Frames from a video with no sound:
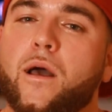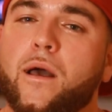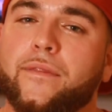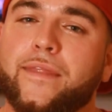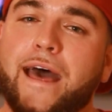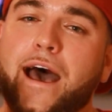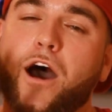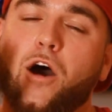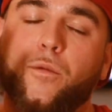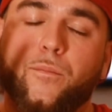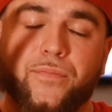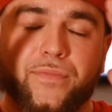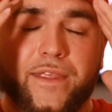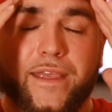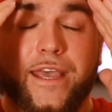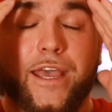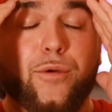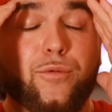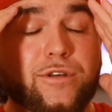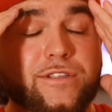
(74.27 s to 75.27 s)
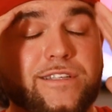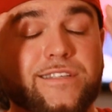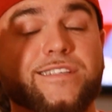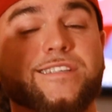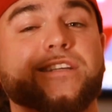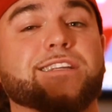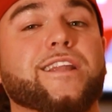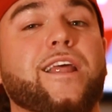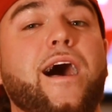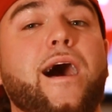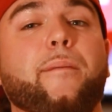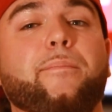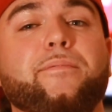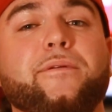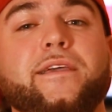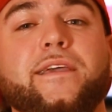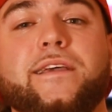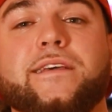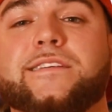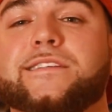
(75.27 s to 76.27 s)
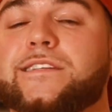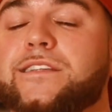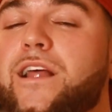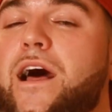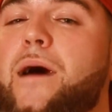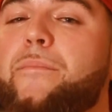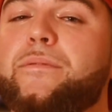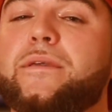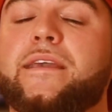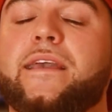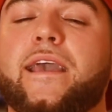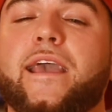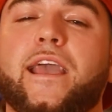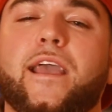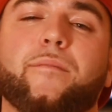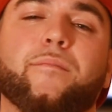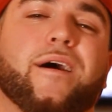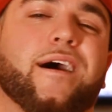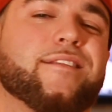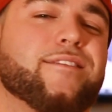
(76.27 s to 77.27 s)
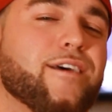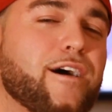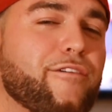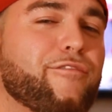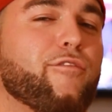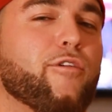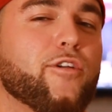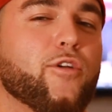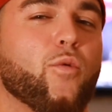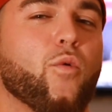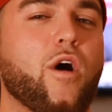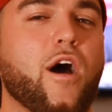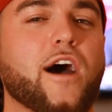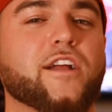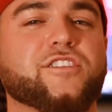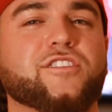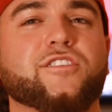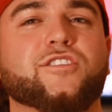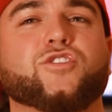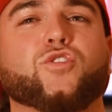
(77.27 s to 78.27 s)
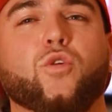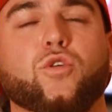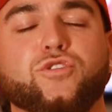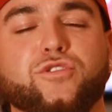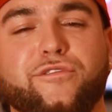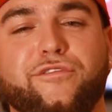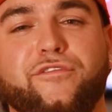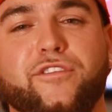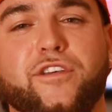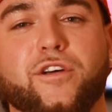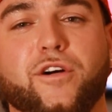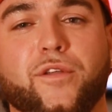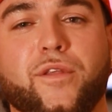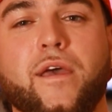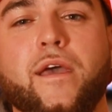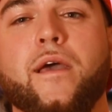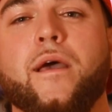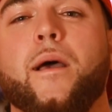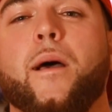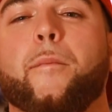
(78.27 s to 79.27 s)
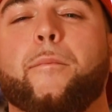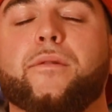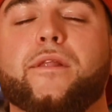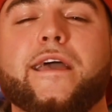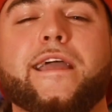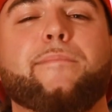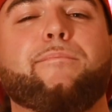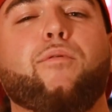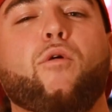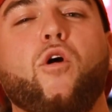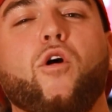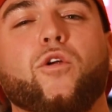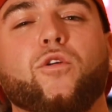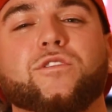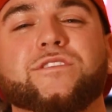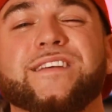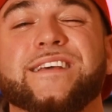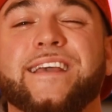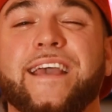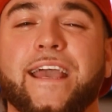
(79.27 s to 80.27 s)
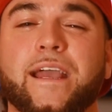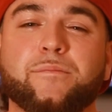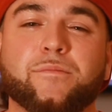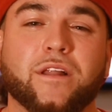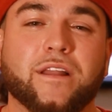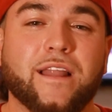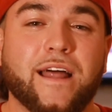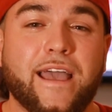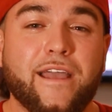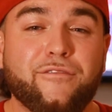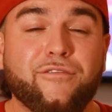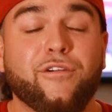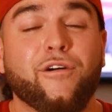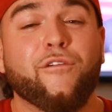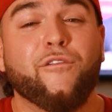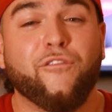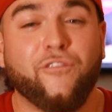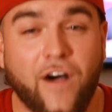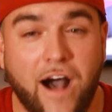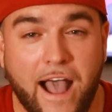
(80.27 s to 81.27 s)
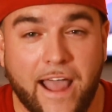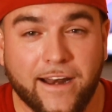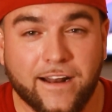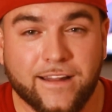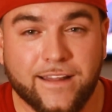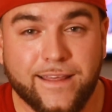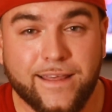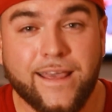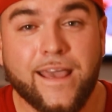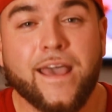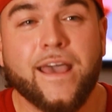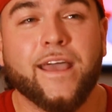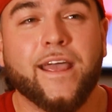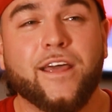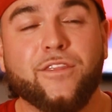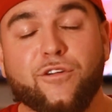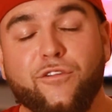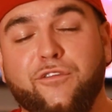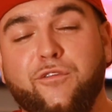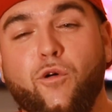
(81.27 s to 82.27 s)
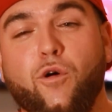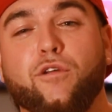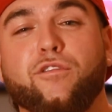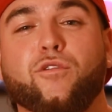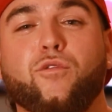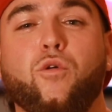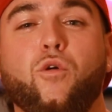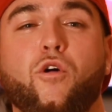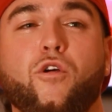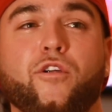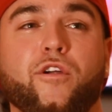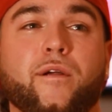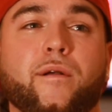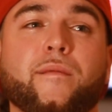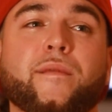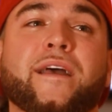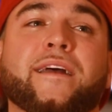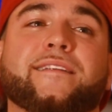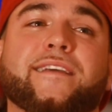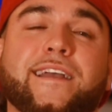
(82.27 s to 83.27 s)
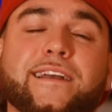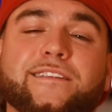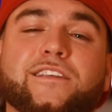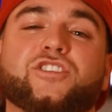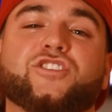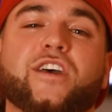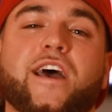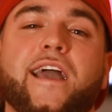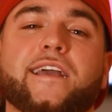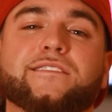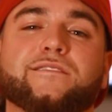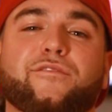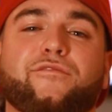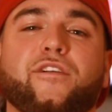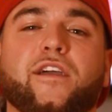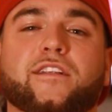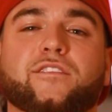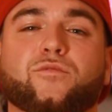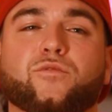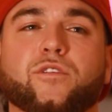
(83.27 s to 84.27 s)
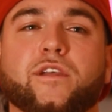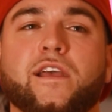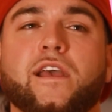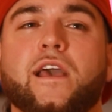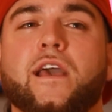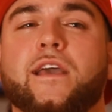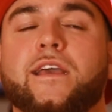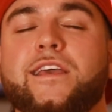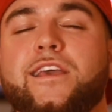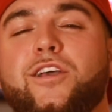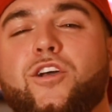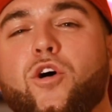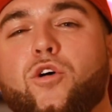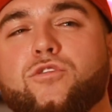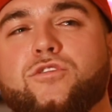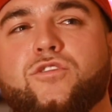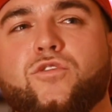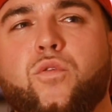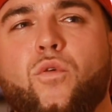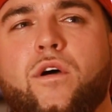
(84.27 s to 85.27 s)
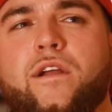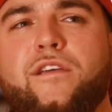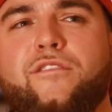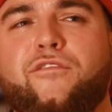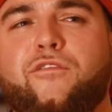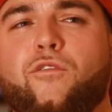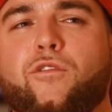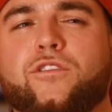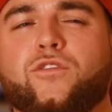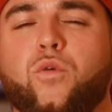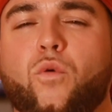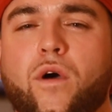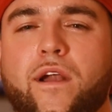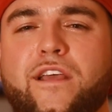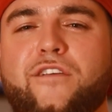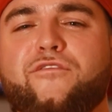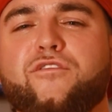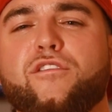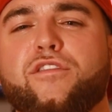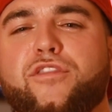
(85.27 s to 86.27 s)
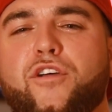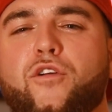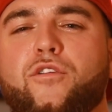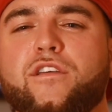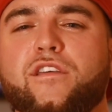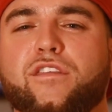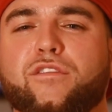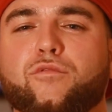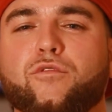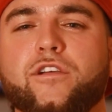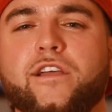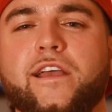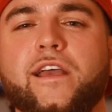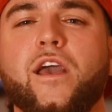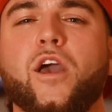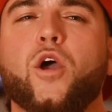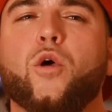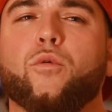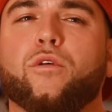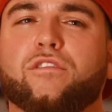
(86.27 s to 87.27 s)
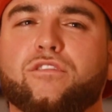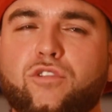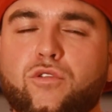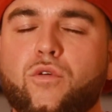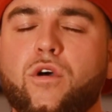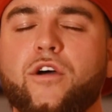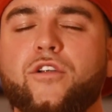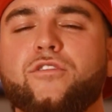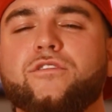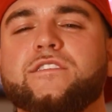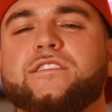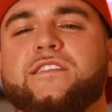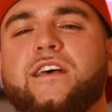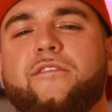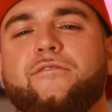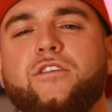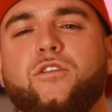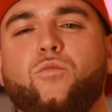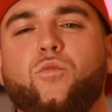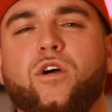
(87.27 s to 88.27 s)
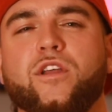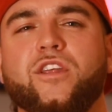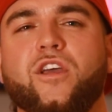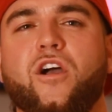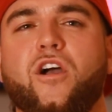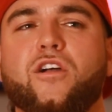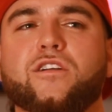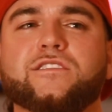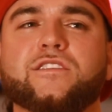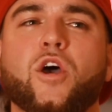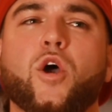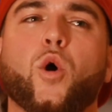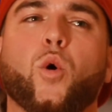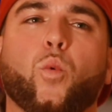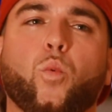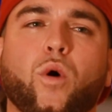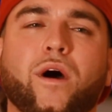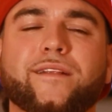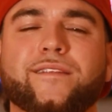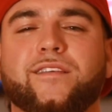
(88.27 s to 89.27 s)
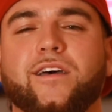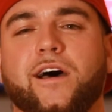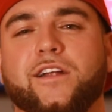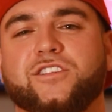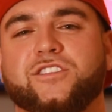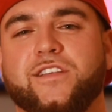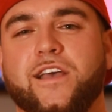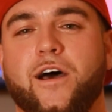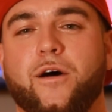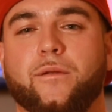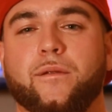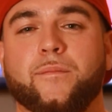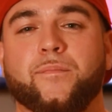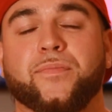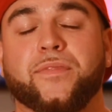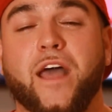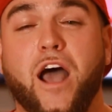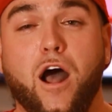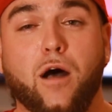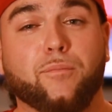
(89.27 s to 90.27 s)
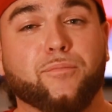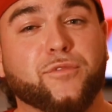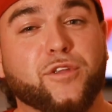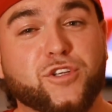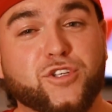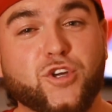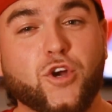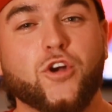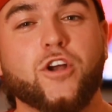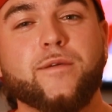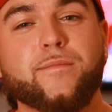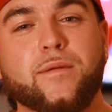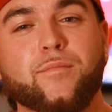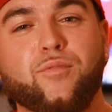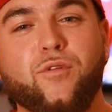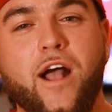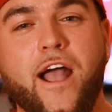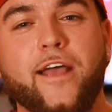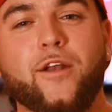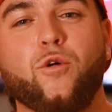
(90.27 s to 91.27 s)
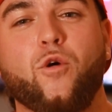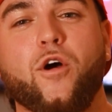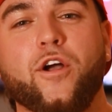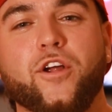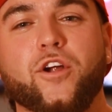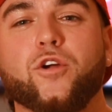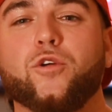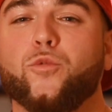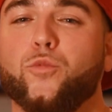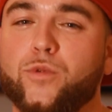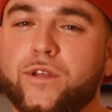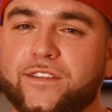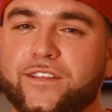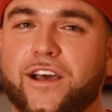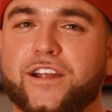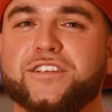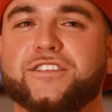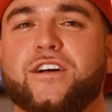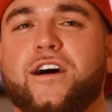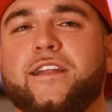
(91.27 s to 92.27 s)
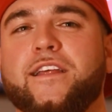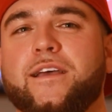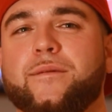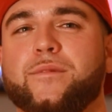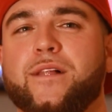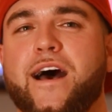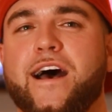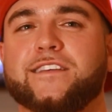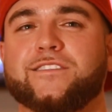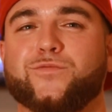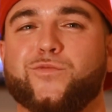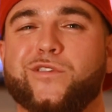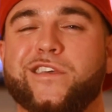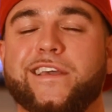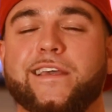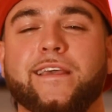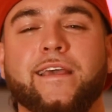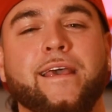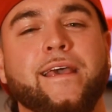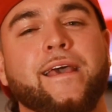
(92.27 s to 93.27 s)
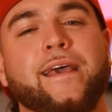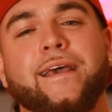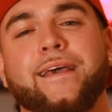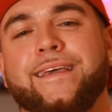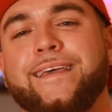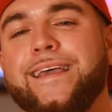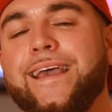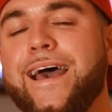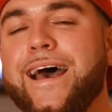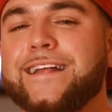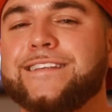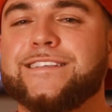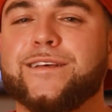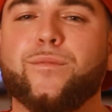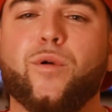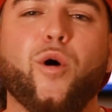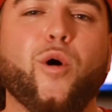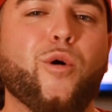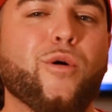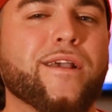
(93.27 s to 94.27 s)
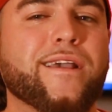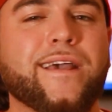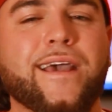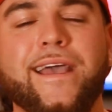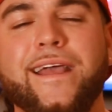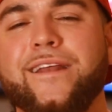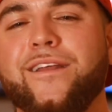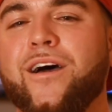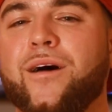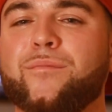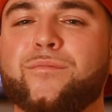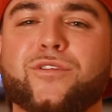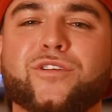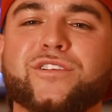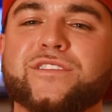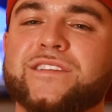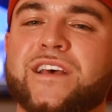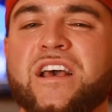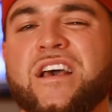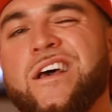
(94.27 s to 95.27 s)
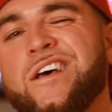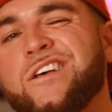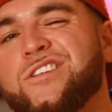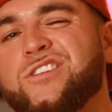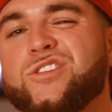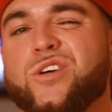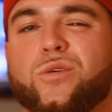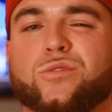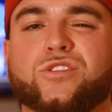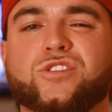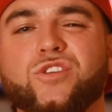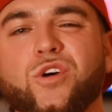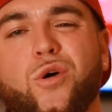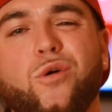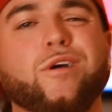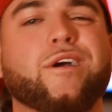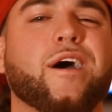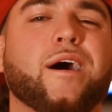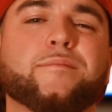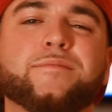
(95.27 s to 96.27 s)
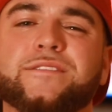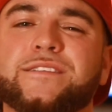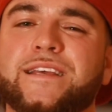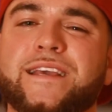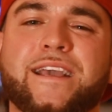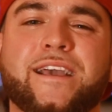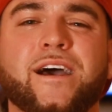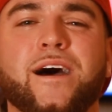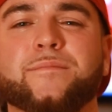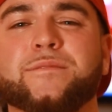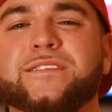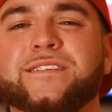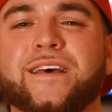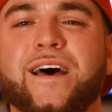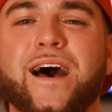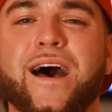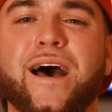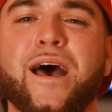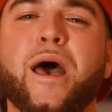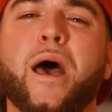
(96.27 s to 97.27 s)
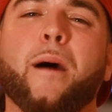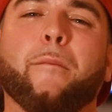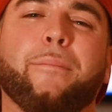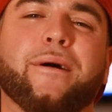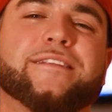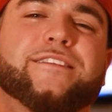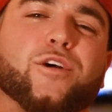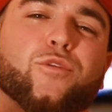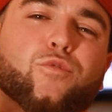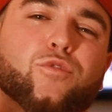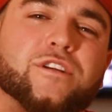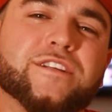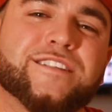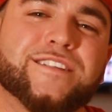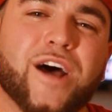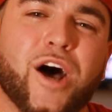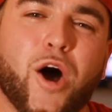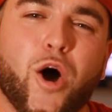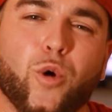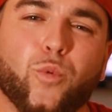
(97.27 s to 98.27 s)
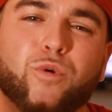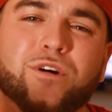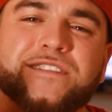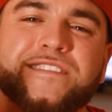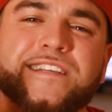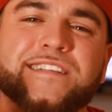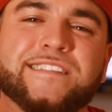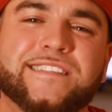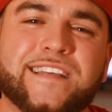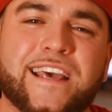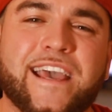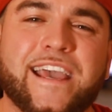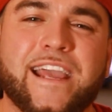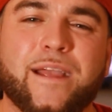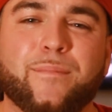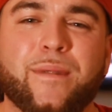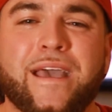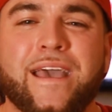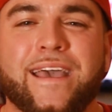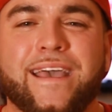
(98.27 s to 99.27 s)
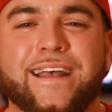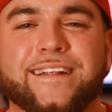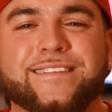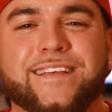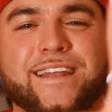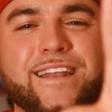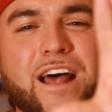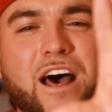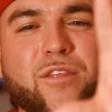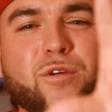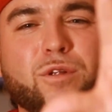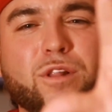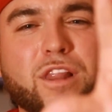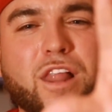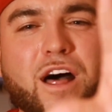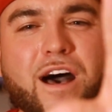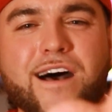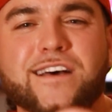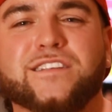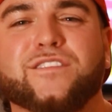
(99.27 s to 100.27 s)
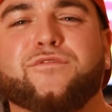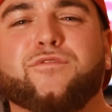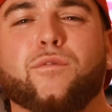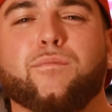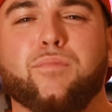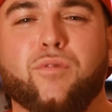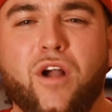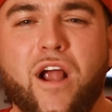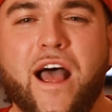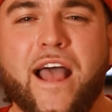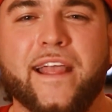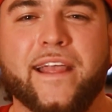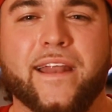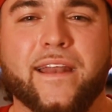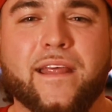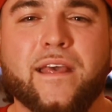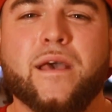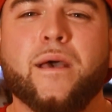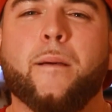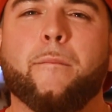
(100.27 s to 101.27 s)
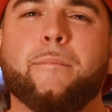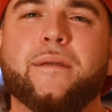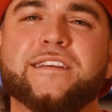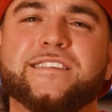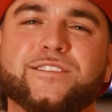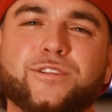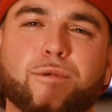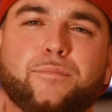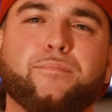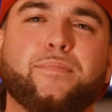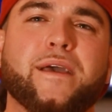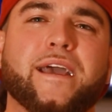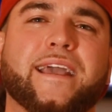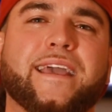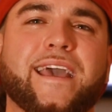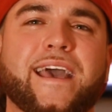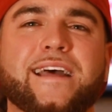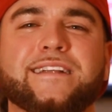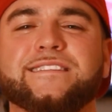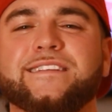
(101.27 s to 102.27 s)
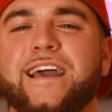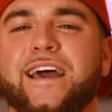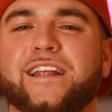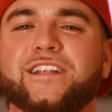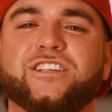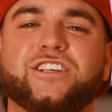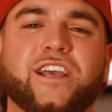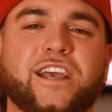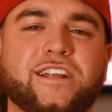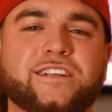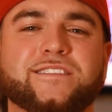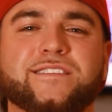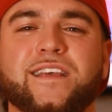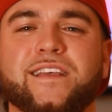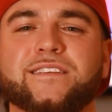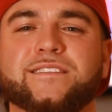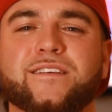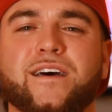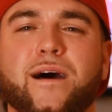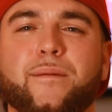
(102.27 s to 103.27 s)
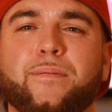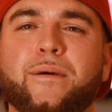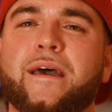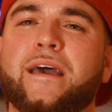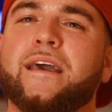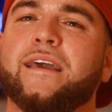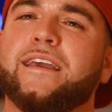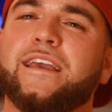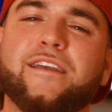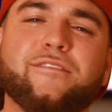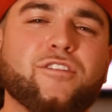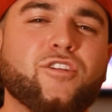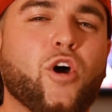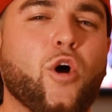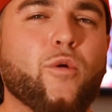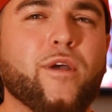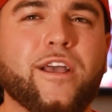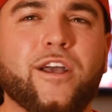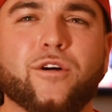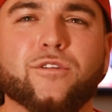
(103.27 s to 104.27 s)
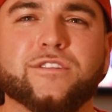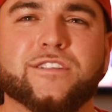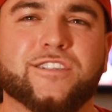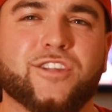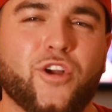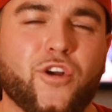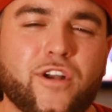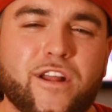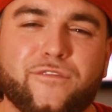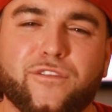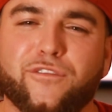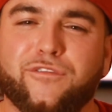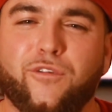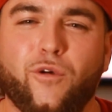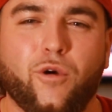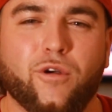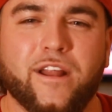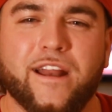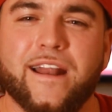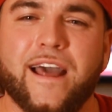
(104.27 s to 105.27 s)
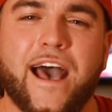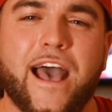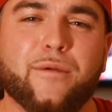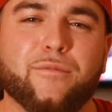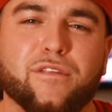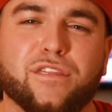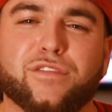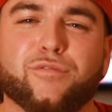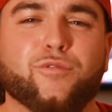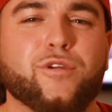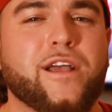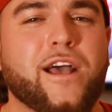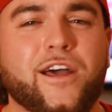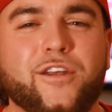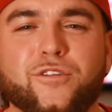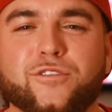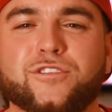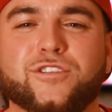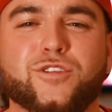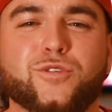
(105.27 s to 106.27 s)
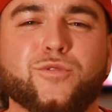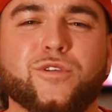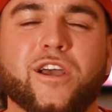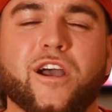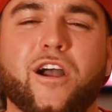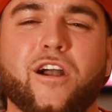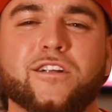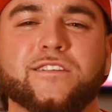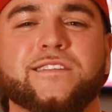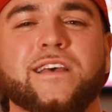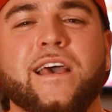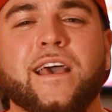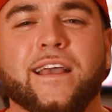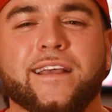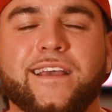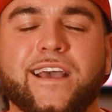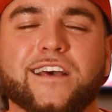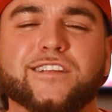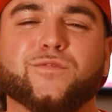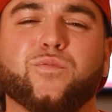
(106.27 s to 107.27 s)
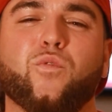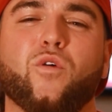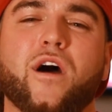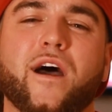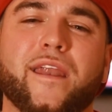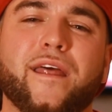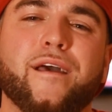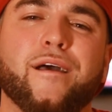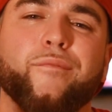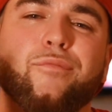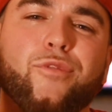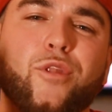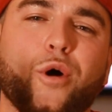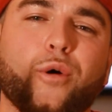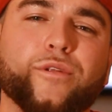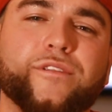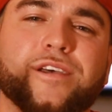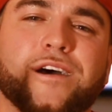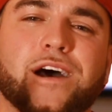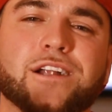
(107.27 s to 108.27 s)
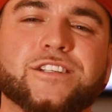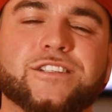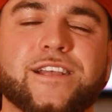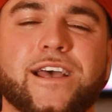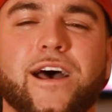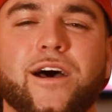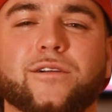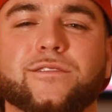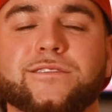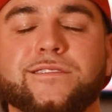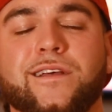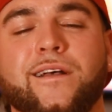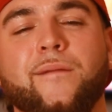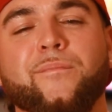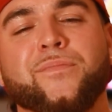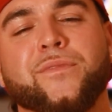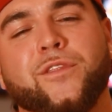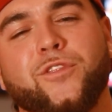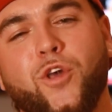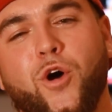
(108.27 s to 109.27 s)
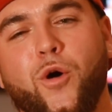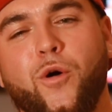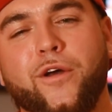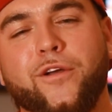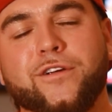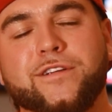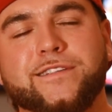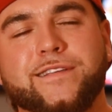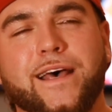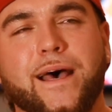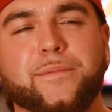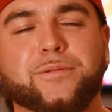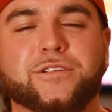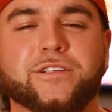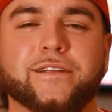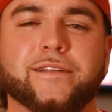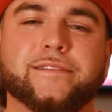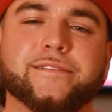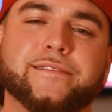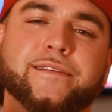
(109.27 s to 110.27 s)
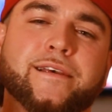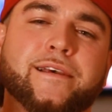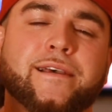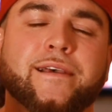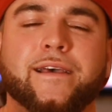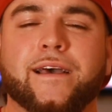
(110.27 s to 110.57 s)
Now, it was a sloppy game, a tough one to watch in Soldier Field. Blake Bortles came to life finally in the fourth quarter to get the Jags the victory. He goes 20 for 33 with 271 yards, 1 touchdown. Now, the journeyman Brian Hoyer, we touched on him last week. He had some okay numbers, so-so, come see, come saw, but the result was the same. It's another loss for Brian. Mr. Bickhead's got to change things up. Even though he goes 30 for 49 with 302 yards, guess what? No touchdowns, no interceptions.